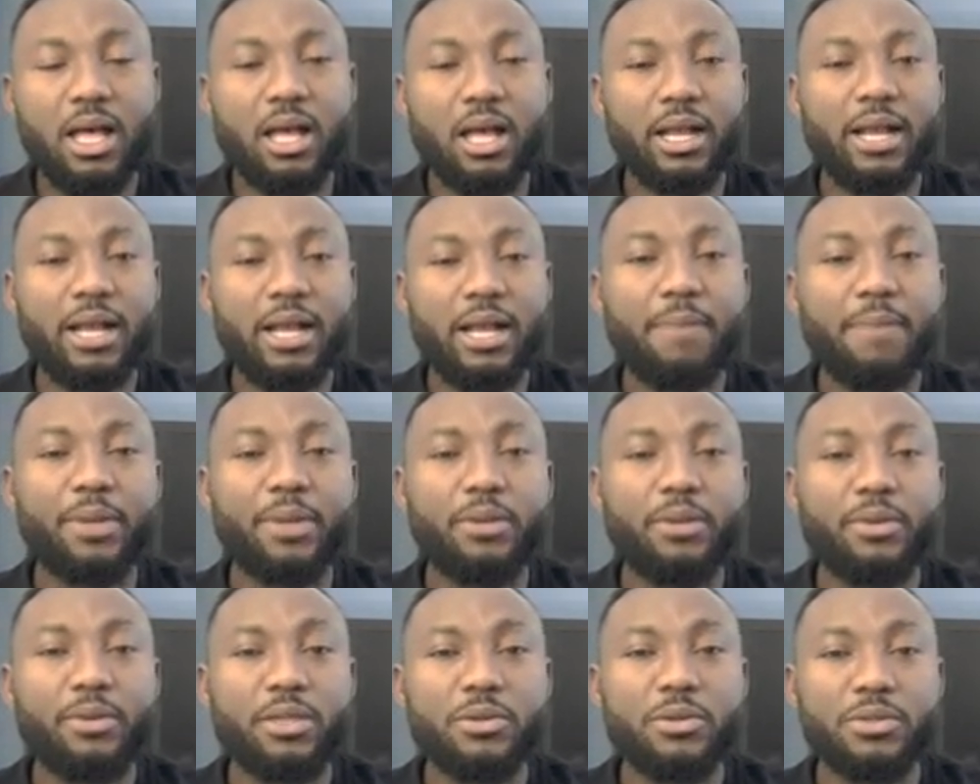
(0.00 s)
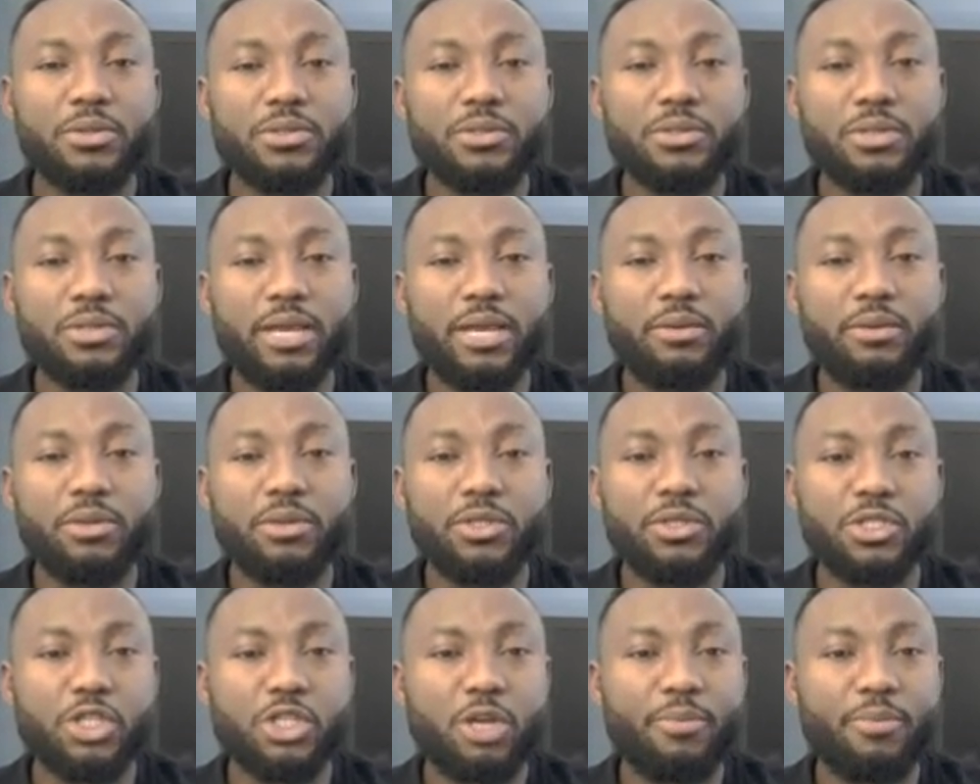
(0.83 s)
Company on the news today
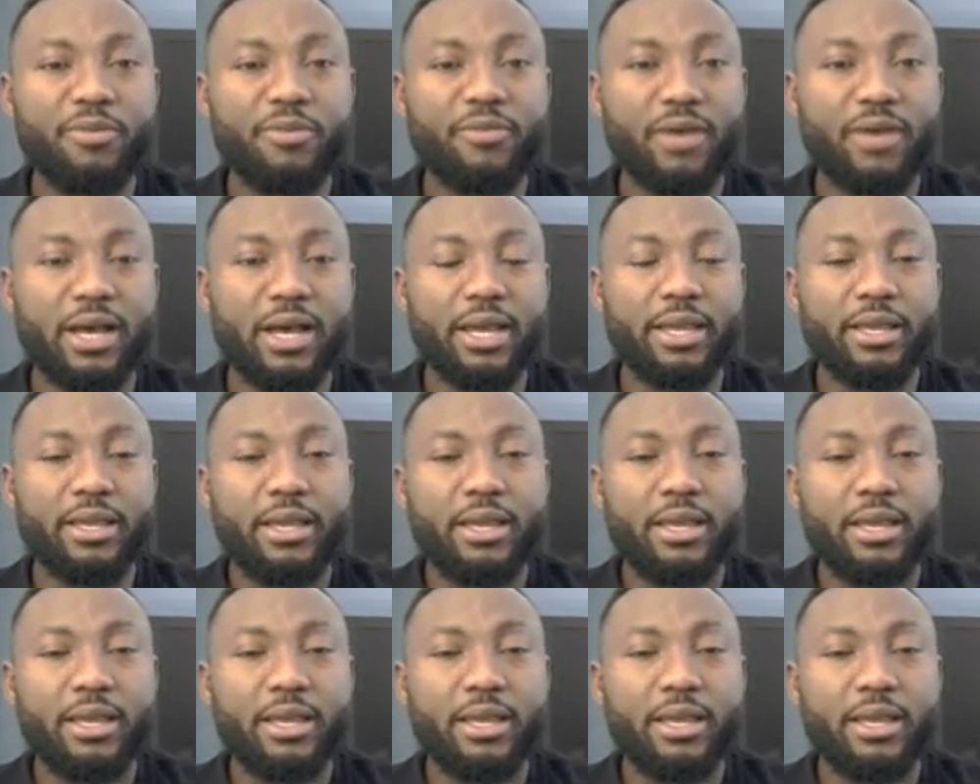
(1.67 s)
was Shopify.